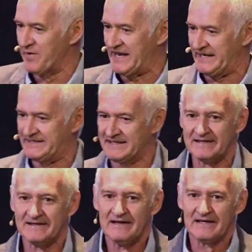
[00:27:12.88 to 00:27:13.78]
read.
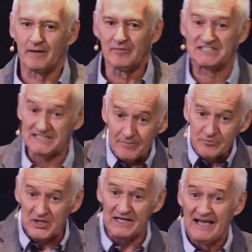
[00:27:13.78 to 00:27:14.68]
Come on,
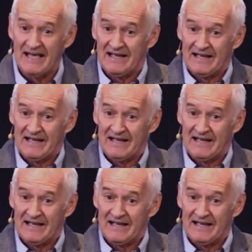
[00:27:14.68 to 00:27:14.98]
something